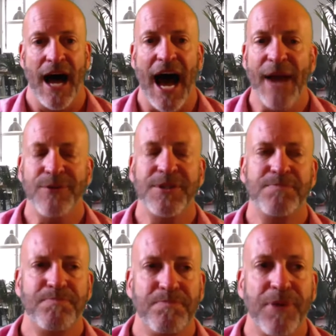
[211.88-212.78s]
I was
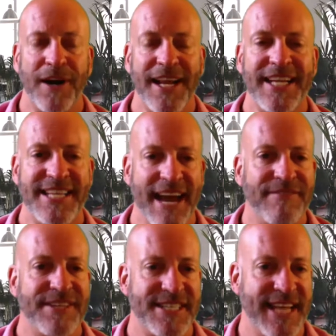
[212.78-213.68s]
pretty
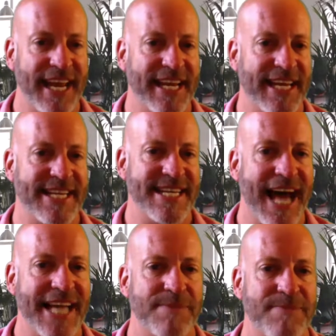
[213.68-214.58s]
devastated
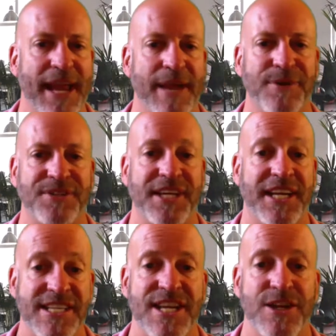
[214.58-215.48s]
not to be able to
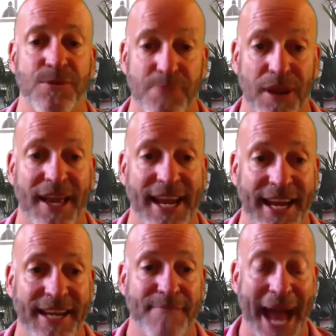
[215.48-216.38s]
continue
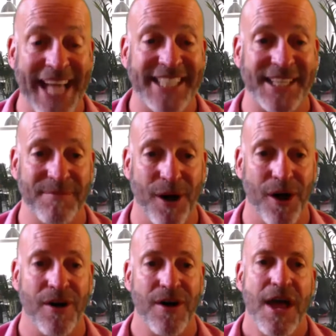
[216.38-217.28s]
playing
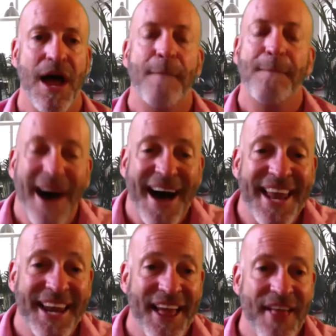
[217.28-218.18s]
basketball, but
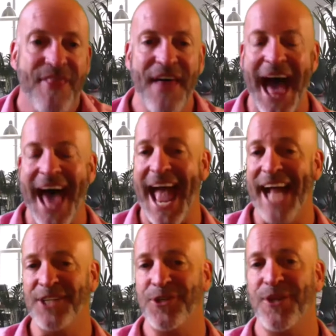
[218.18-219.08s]
that
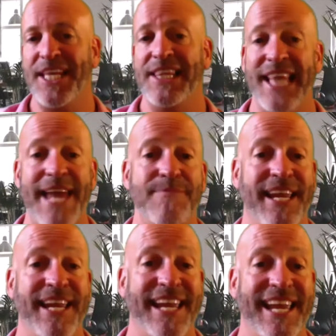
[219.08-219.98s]
actually led
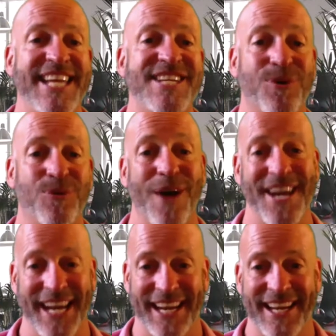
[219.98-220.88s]
me into
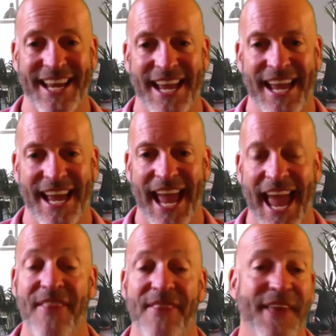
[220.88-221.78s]
running.
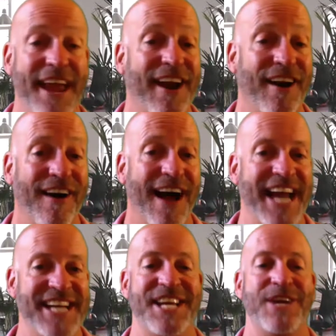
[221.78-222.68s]
And there
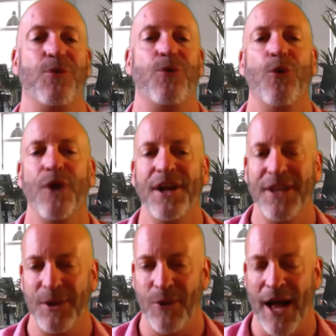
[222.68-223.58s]
I did
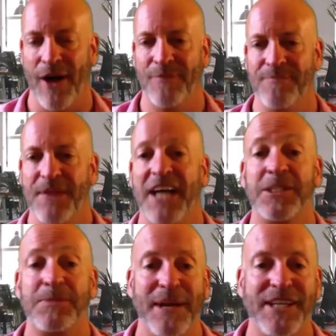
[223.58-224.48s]
really well,
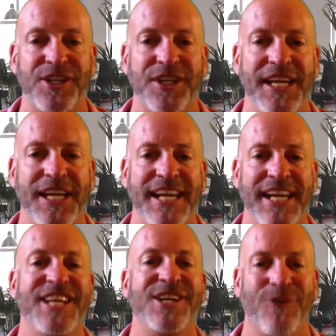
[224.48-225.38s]
especially
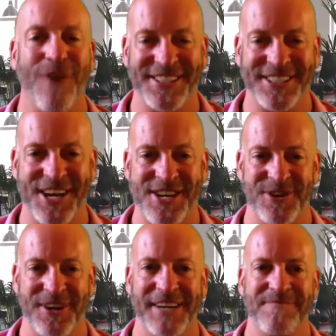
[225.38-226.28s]
in cross
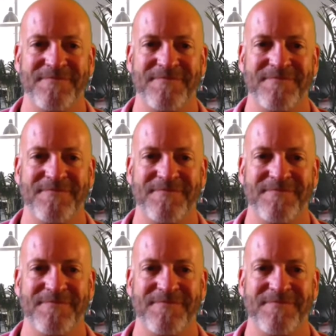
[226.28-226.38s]
country.